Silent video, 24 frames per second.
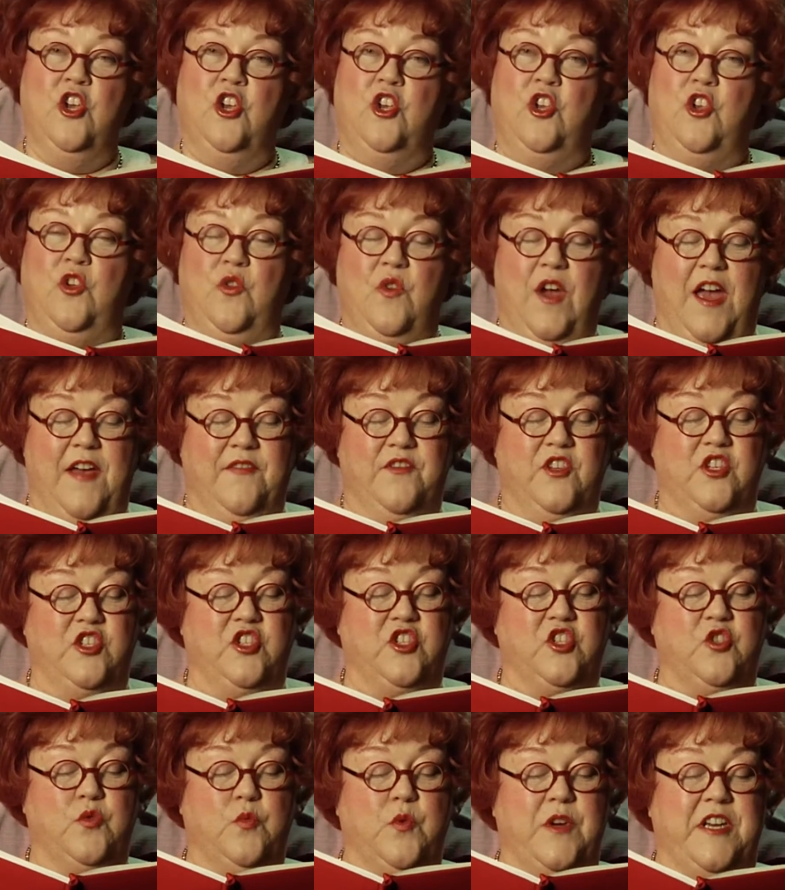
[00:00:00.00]
You have the
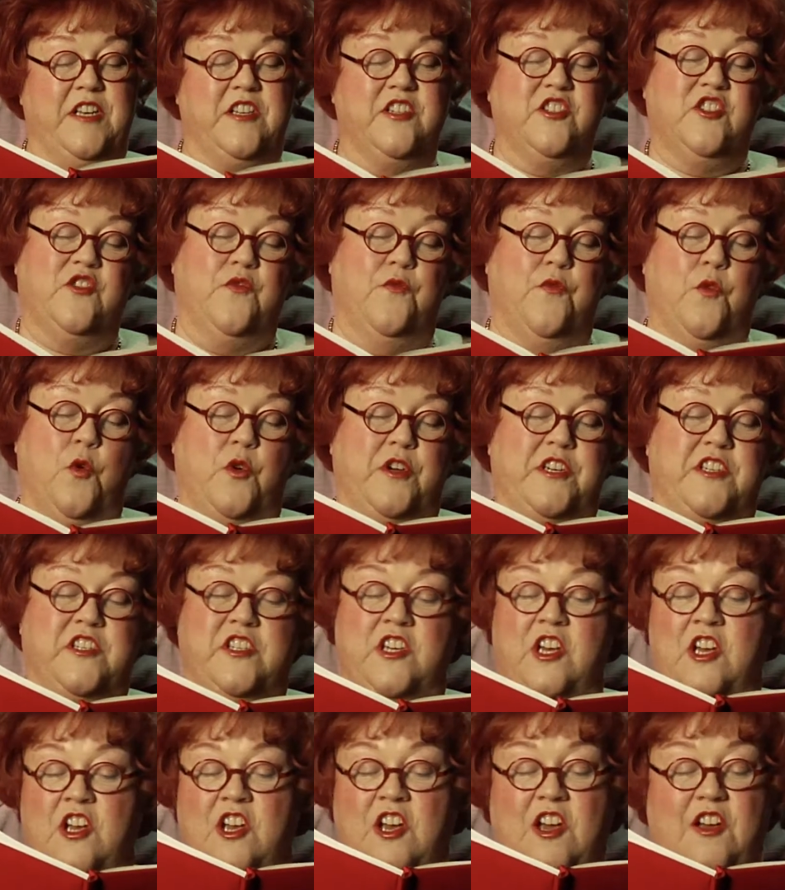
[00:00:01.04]
sweetest voice
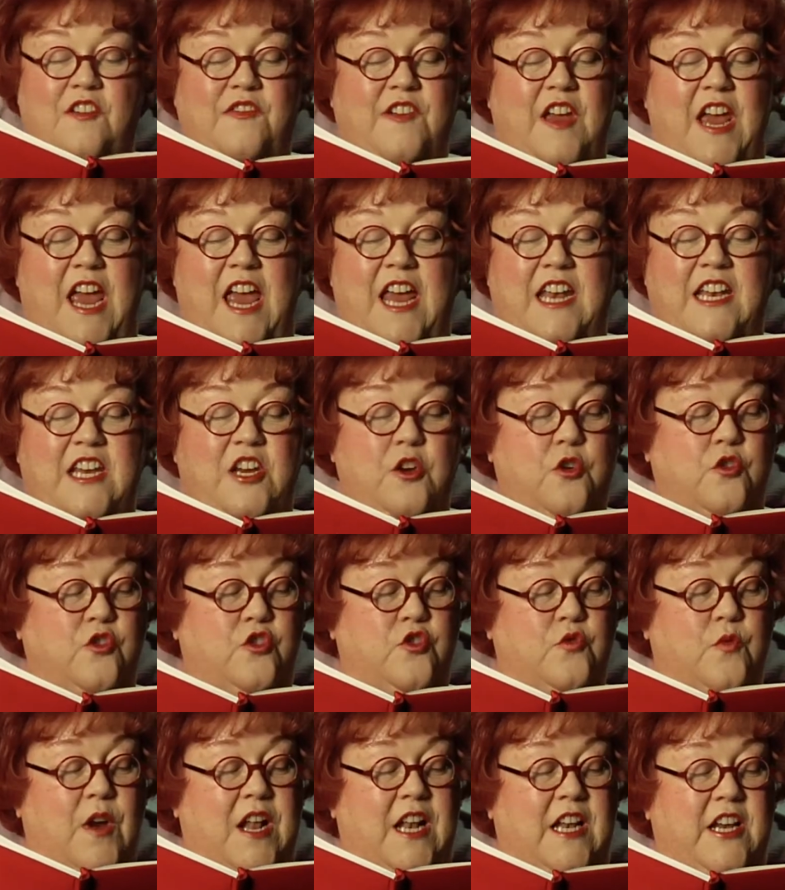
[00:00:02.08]
of any who
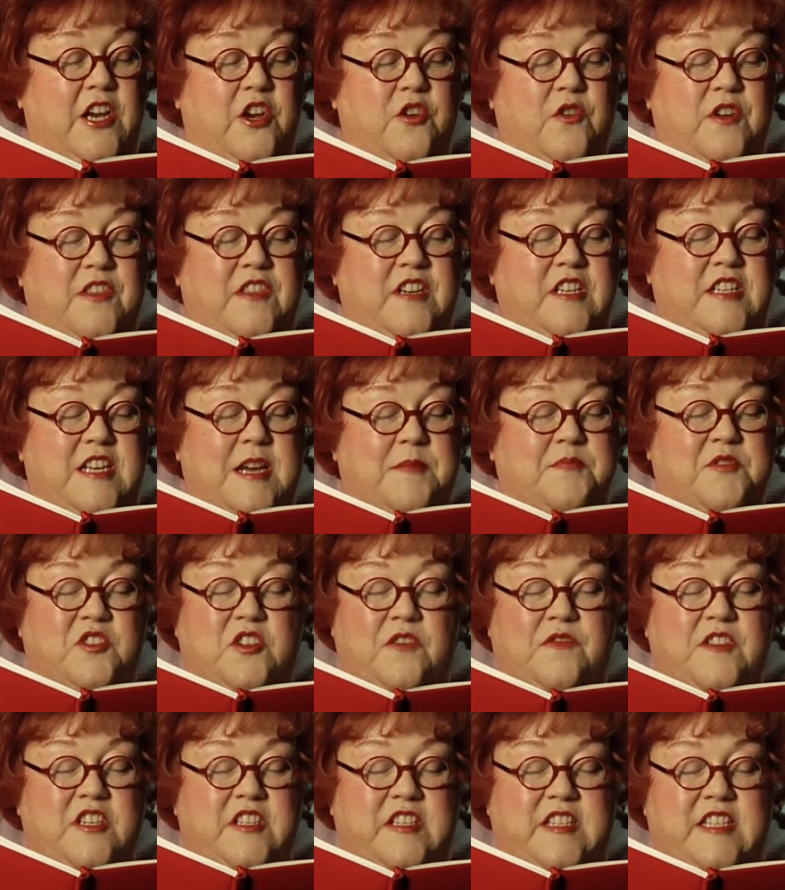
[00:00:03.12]
dwell here in the depths
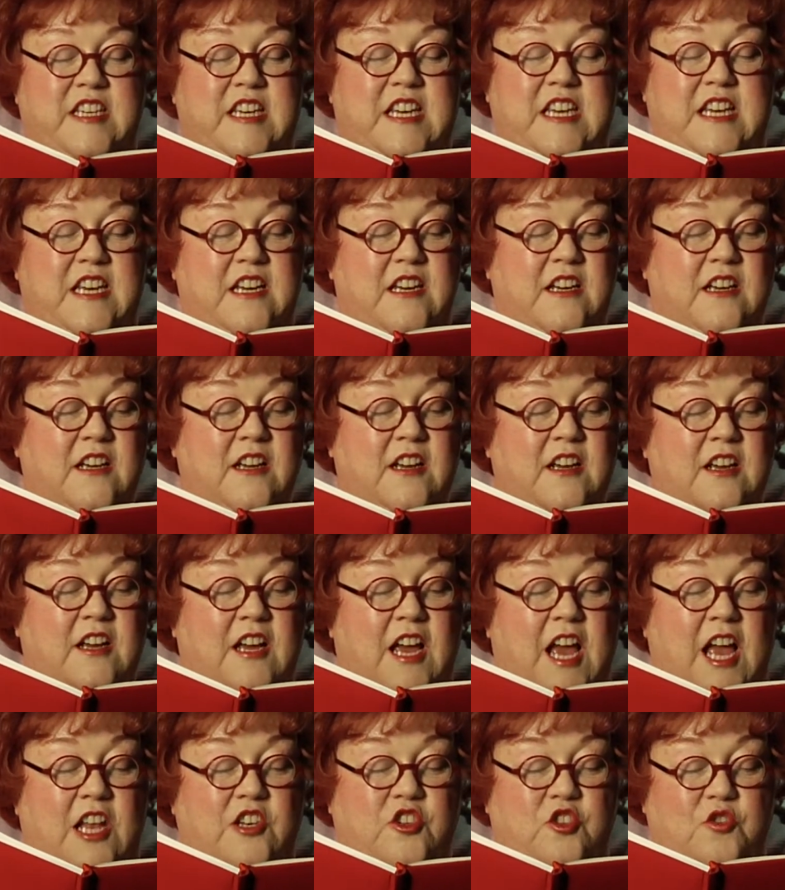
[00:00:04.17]
of the sea,
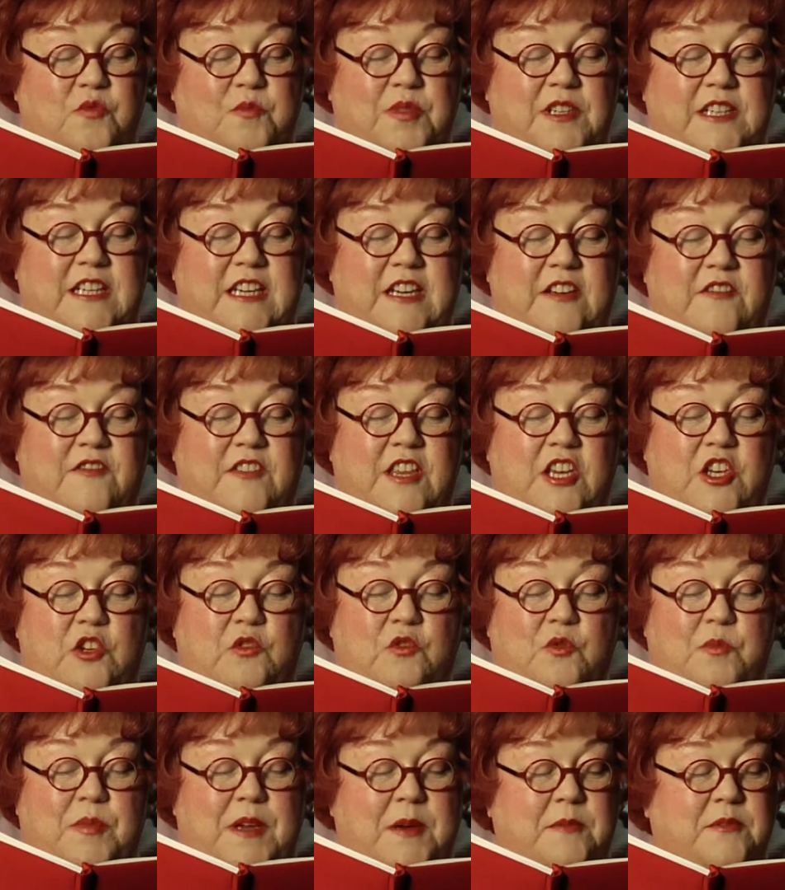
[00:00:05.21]
and you believe that
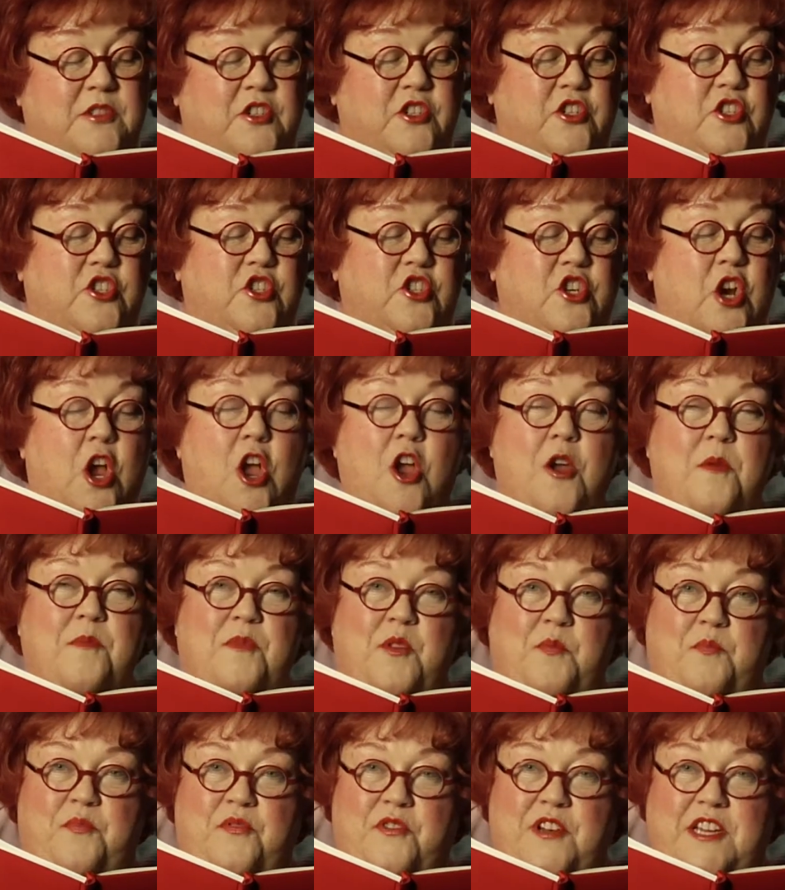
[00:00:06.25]
you will be able to charm
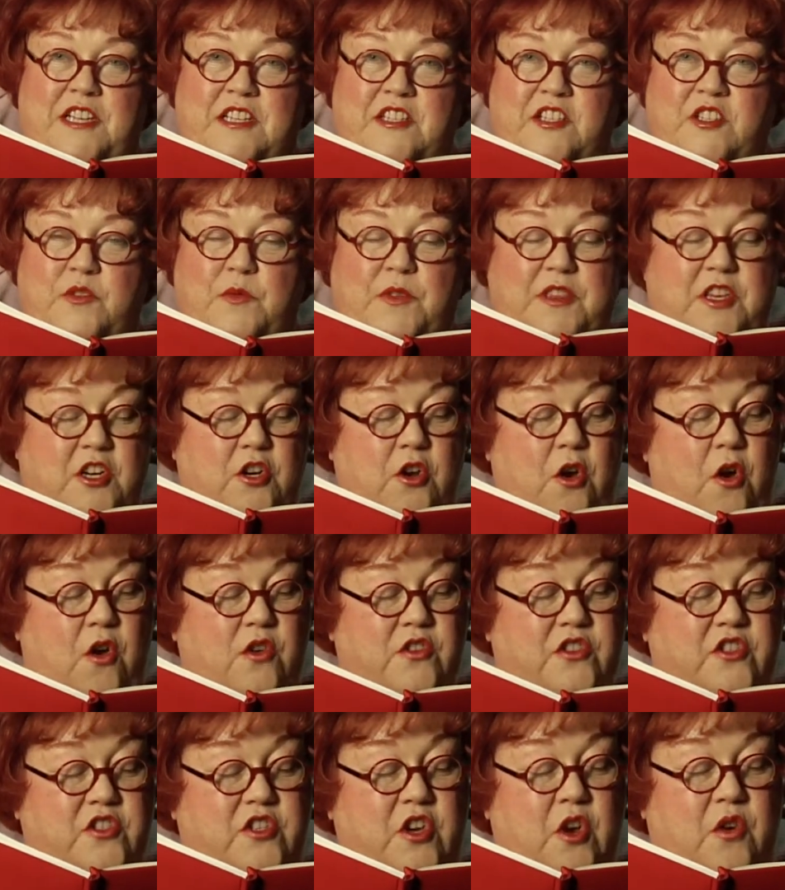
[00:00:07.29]
the prince with it
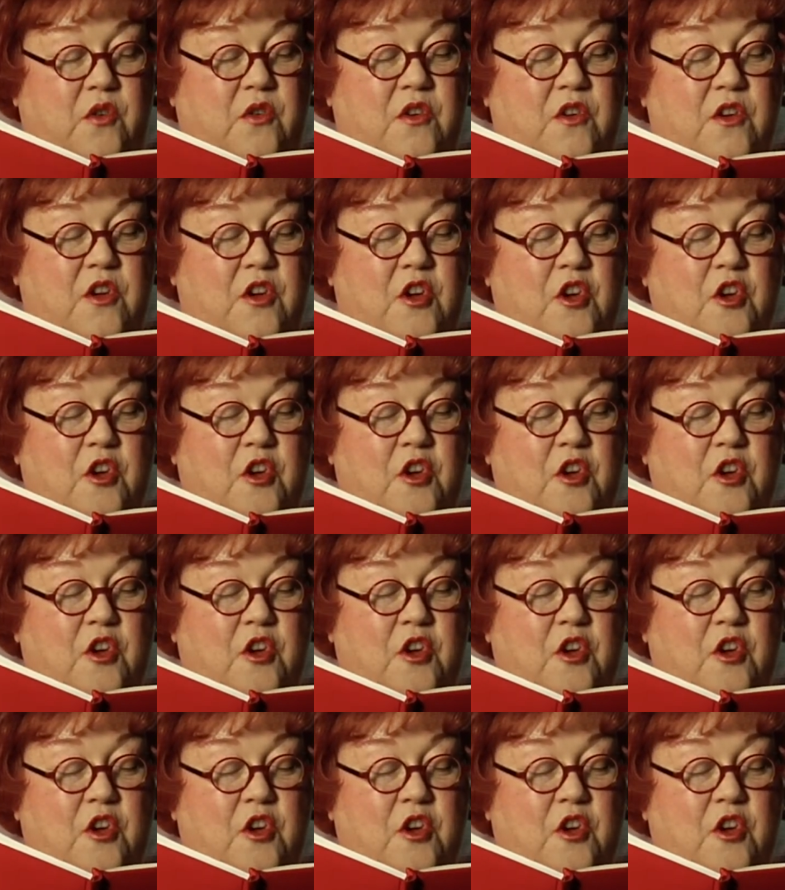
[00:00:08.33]
also.